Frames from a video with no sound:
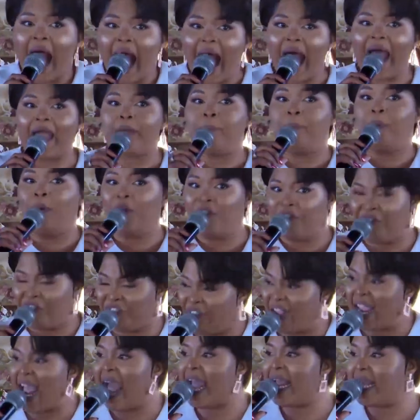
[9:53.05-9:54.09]
I put
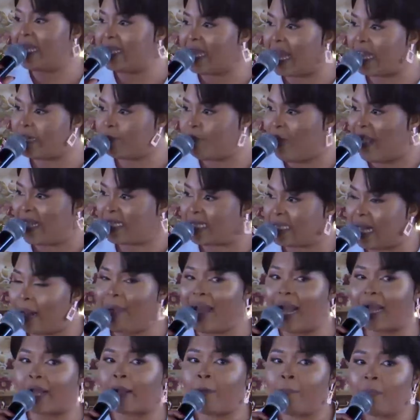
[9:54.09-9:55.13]
fire in my
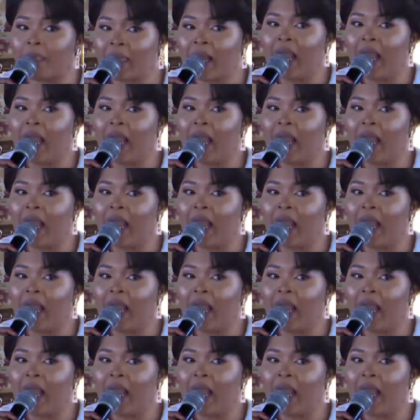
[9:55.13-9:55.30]
stomach.